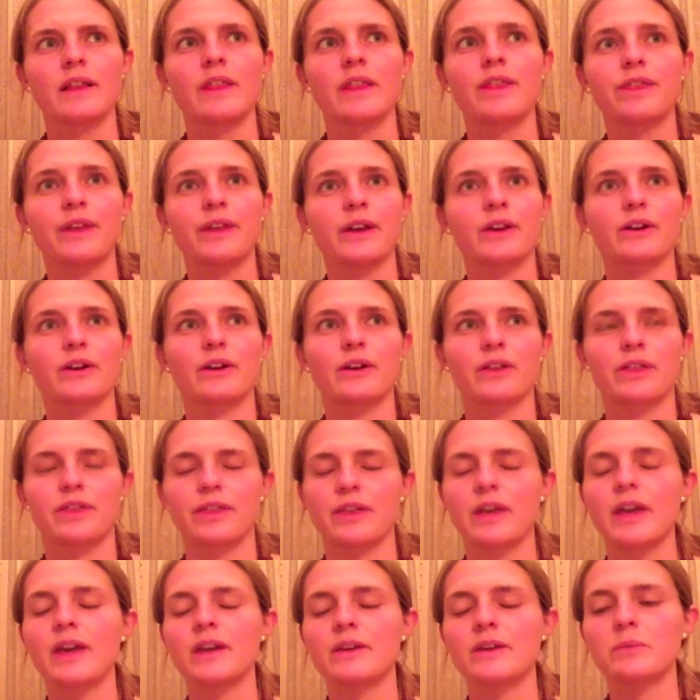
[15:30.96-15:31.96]
thick or
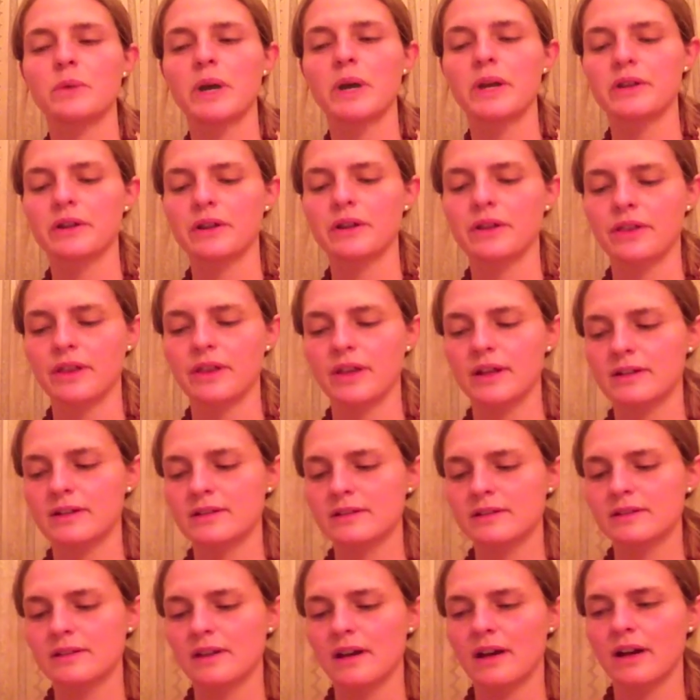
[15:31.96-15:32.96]
thin, whether
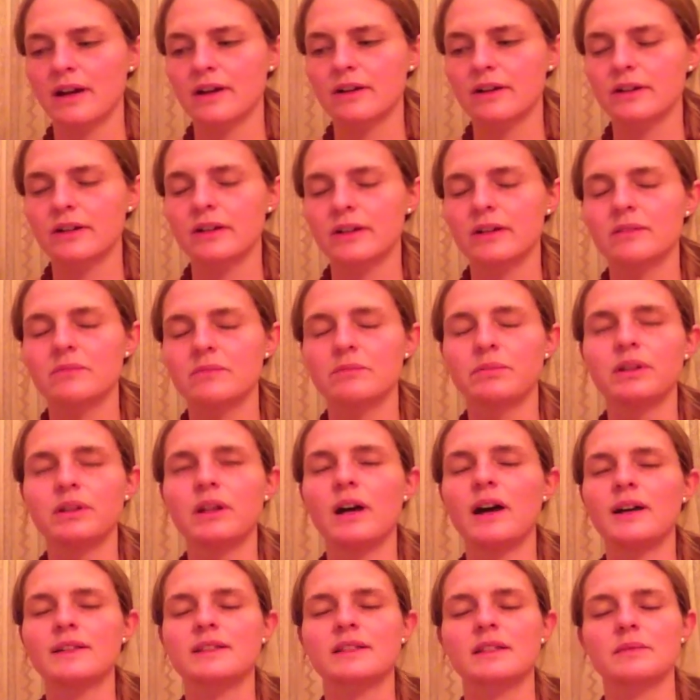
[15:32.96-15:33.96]
things are
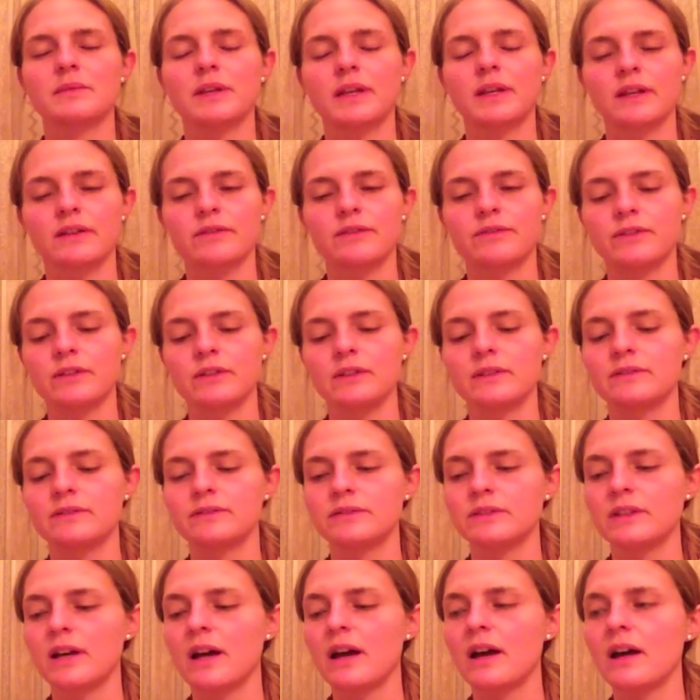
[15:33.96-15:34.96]
blossoming and full
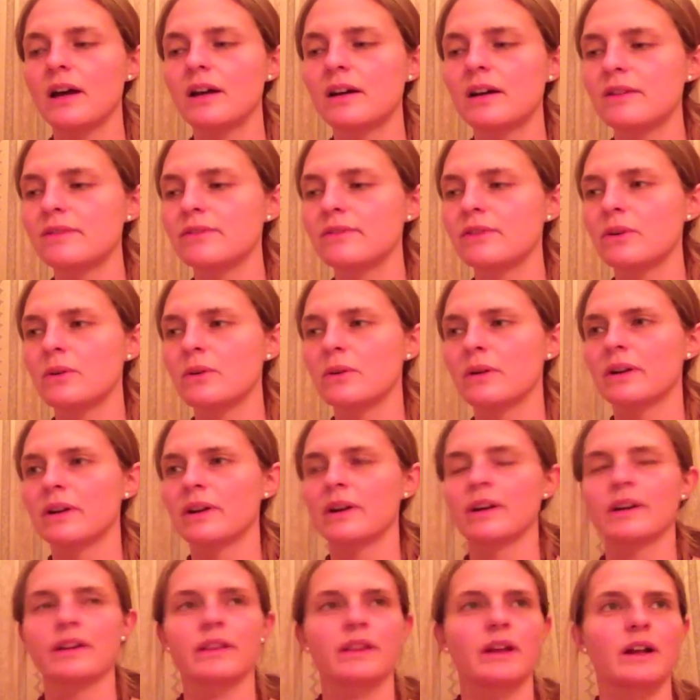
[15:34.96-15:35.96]
of love
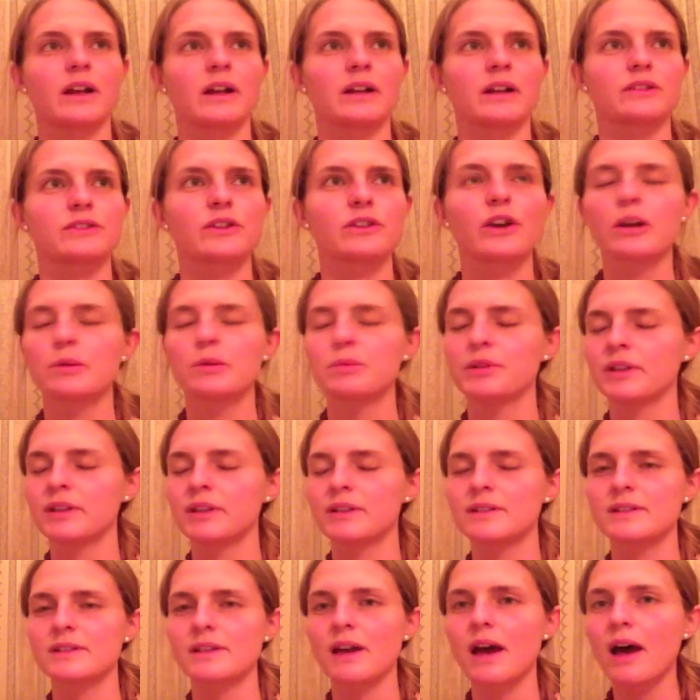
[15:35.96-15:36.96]
or they're
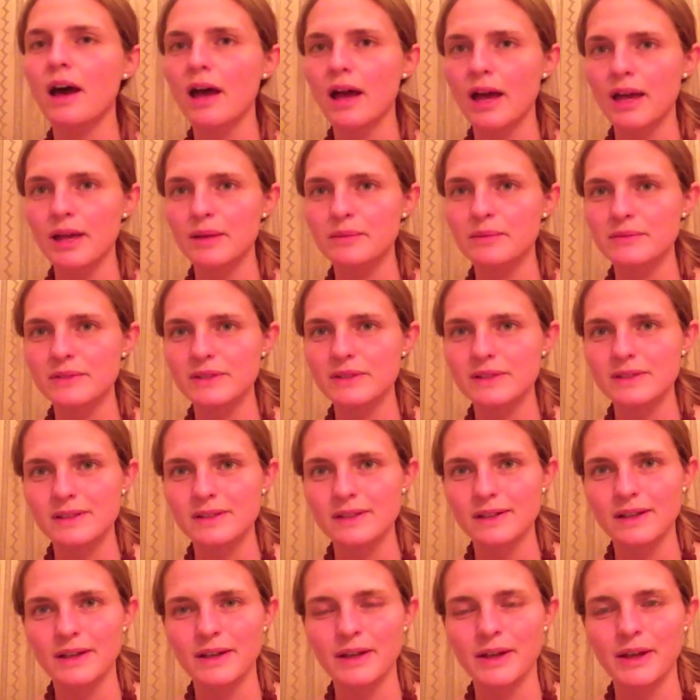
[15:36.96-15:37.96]
turbulent times,
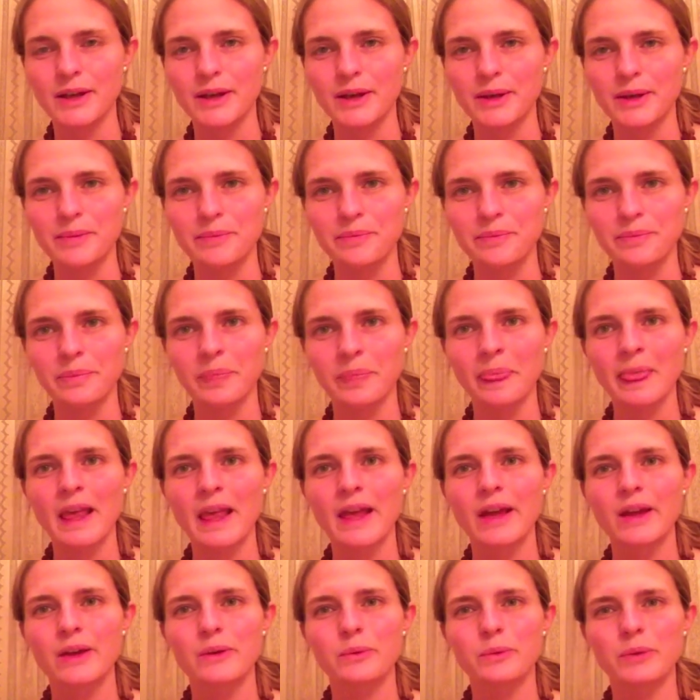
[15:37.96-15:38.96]

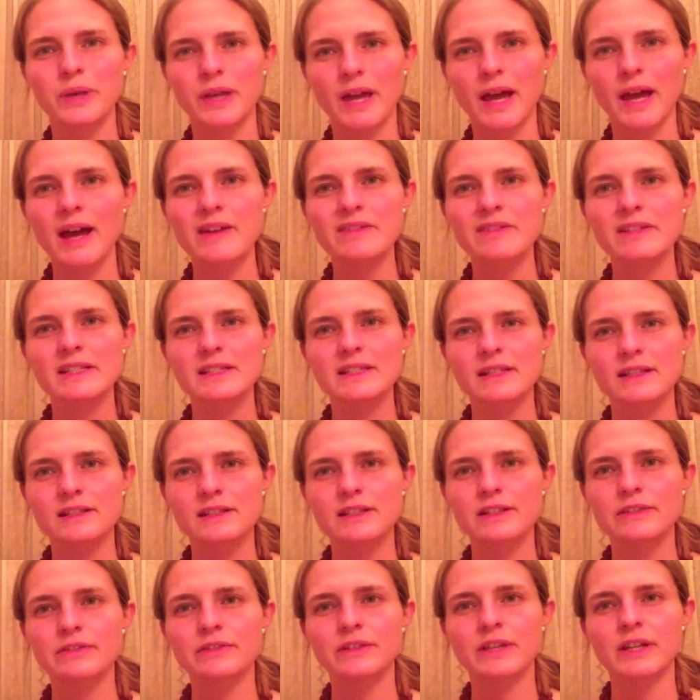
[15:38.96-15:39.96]
we have a
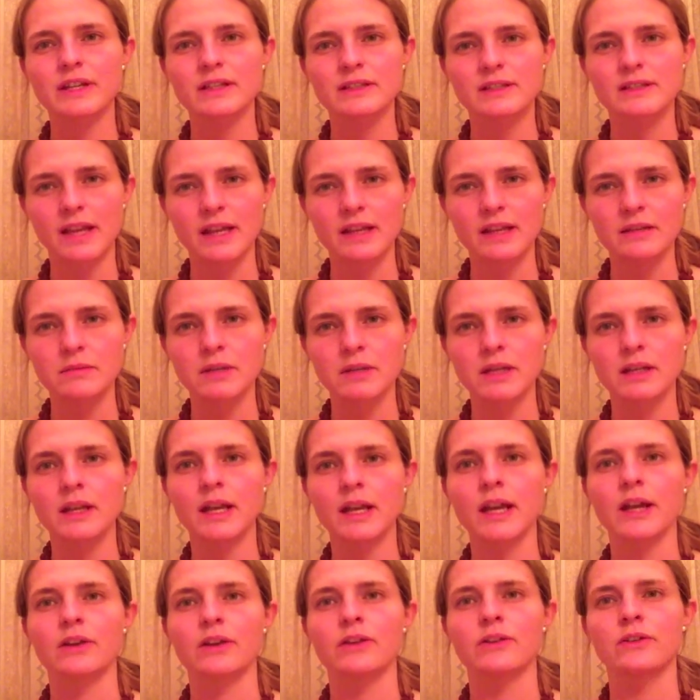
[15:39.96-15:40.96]
sense of contentment
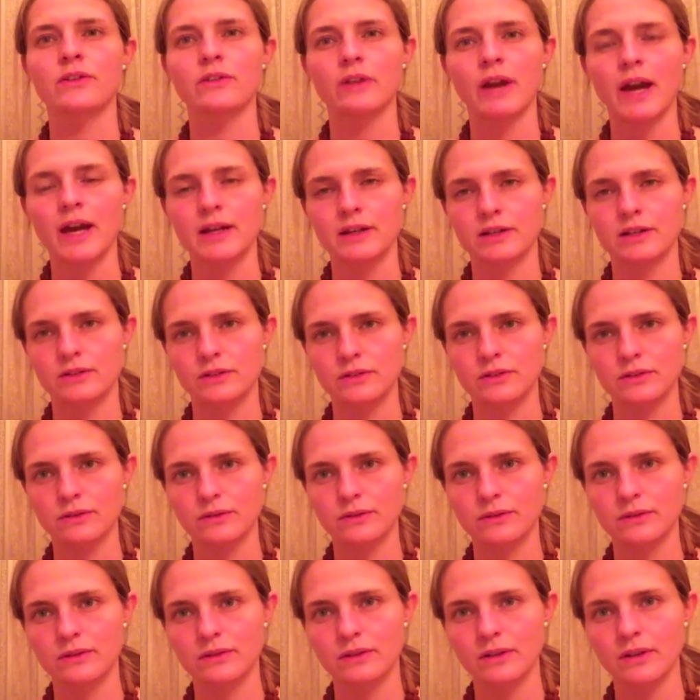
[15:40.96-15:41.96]
and
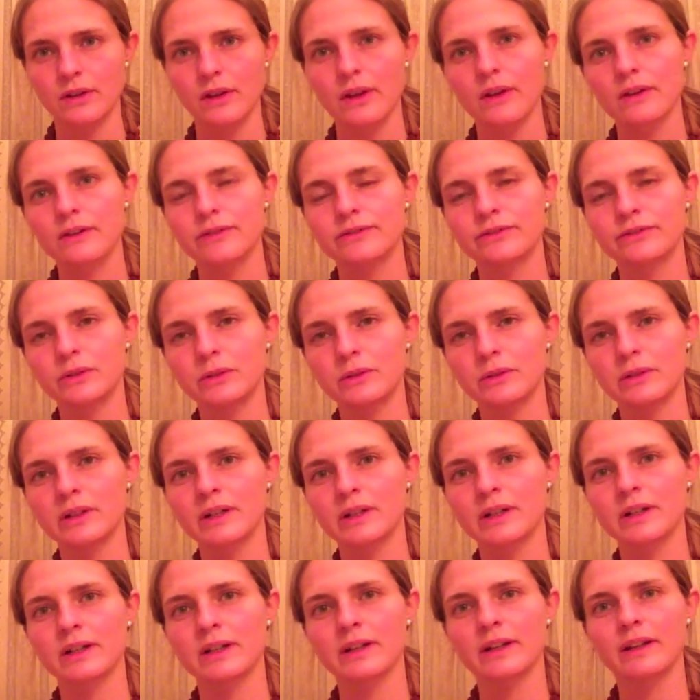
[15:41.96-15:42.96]
gratitude
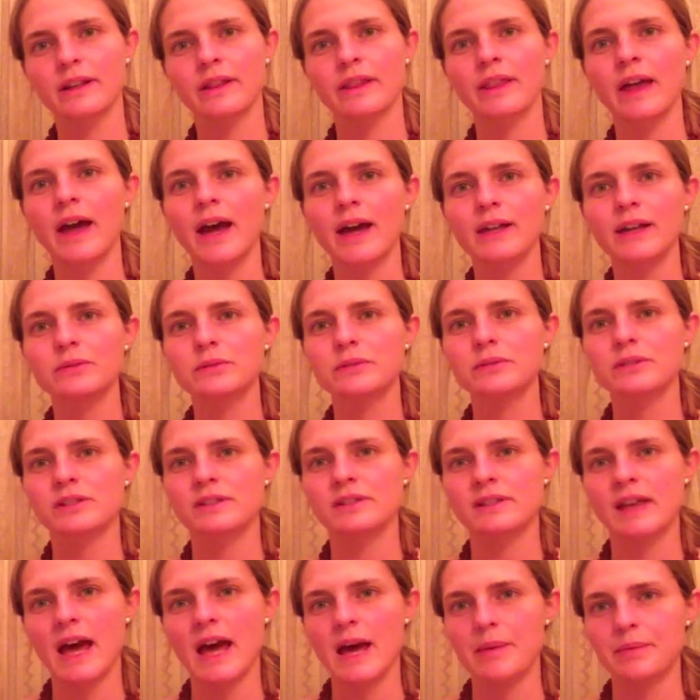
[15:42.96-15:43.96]
for that which
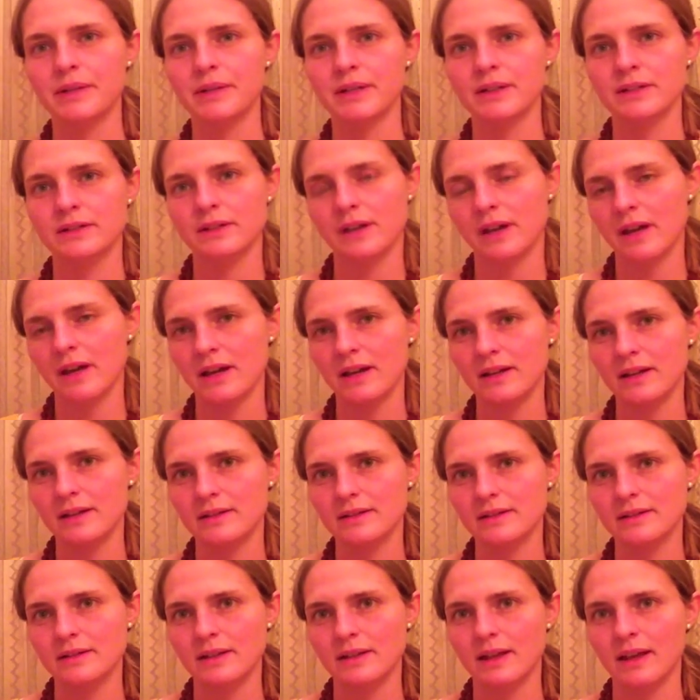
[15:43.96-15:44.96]
is happening to
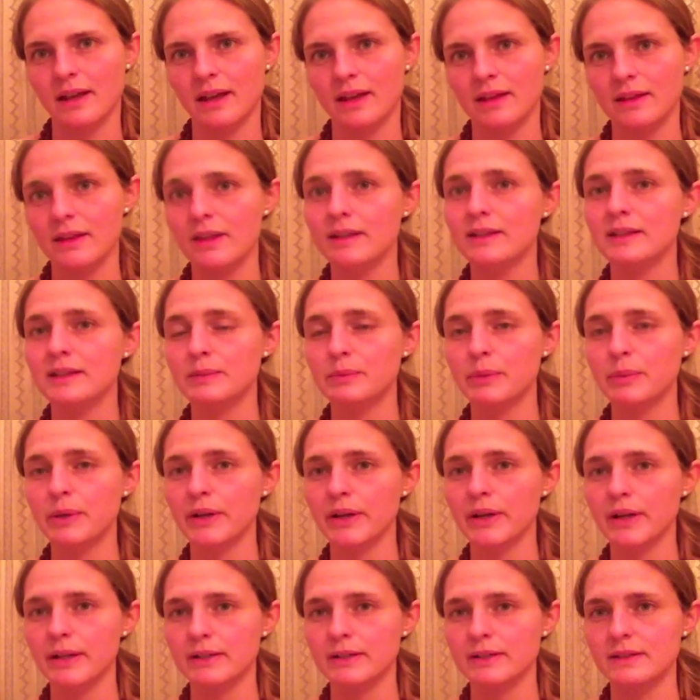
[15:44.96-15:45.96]
us and the
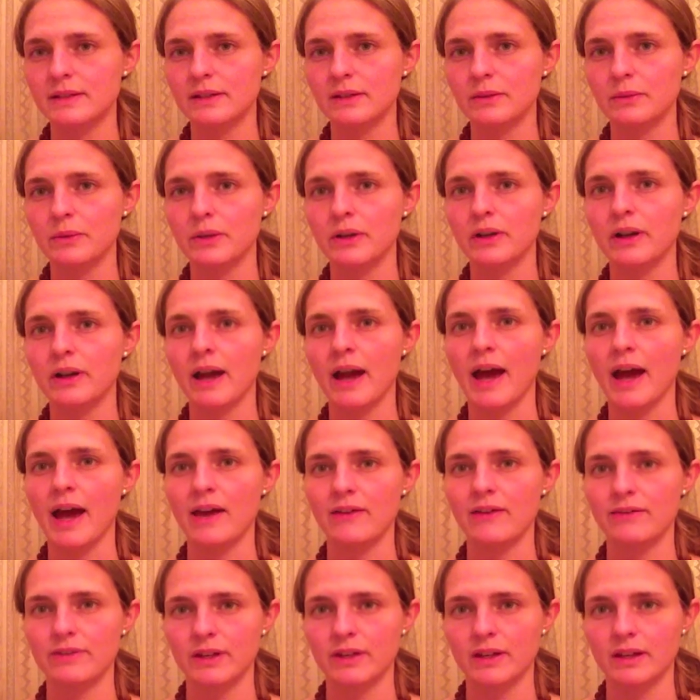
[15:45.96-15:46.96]
experience that we are
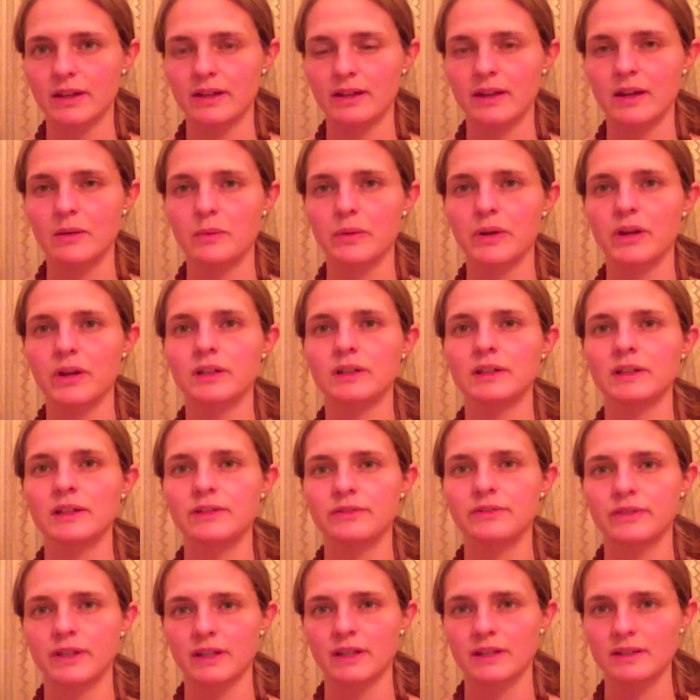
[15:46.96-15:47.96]
having and that we are
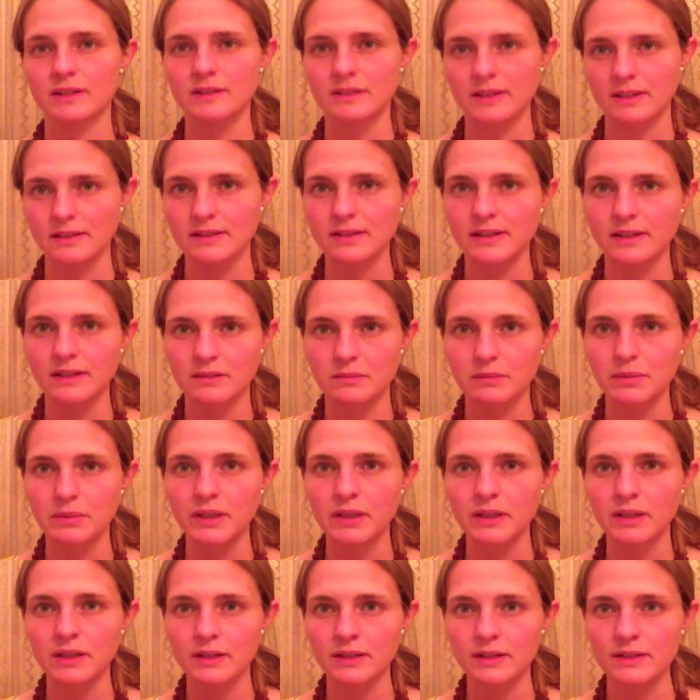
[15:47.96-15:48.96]
living as sentient
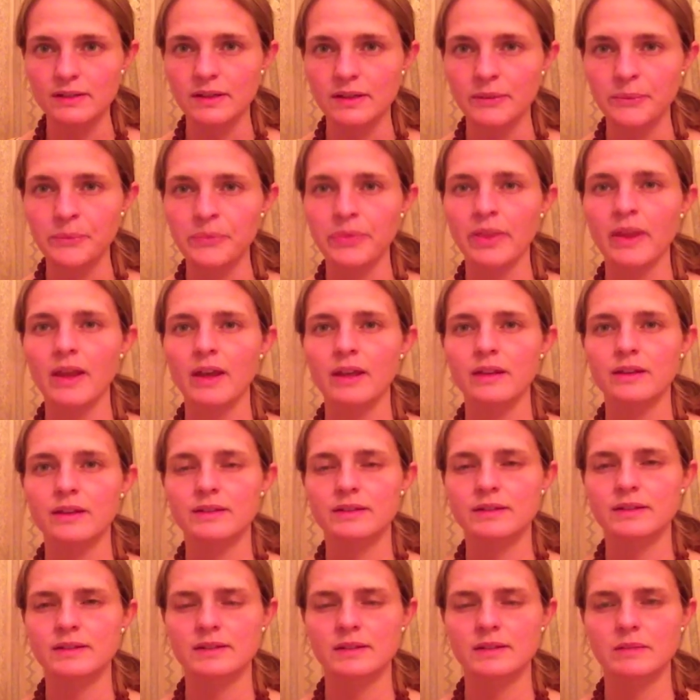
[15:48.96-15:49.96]
beings.
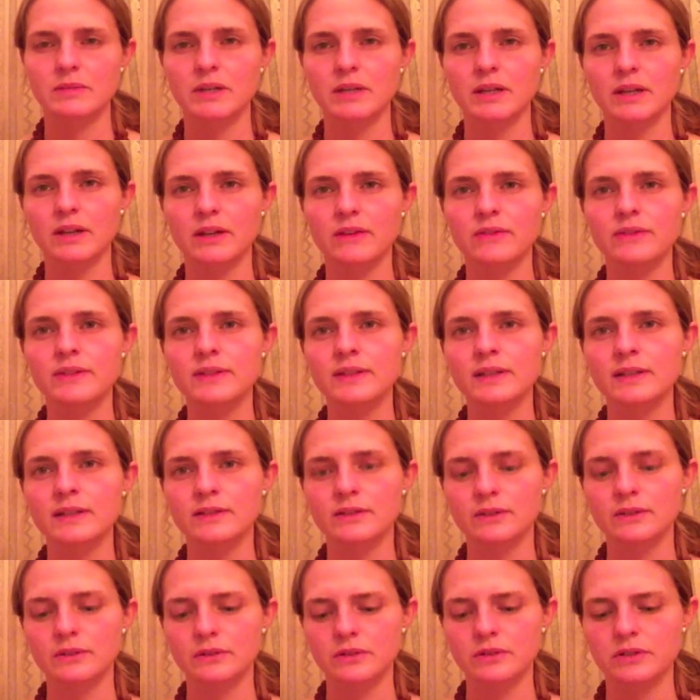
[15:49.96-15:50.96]
This is the meaning of
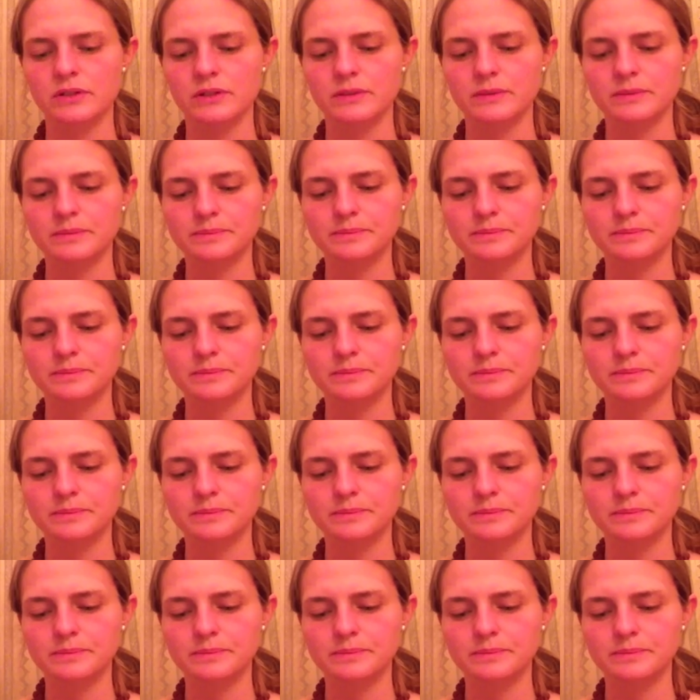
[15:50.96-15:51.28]
Santosha.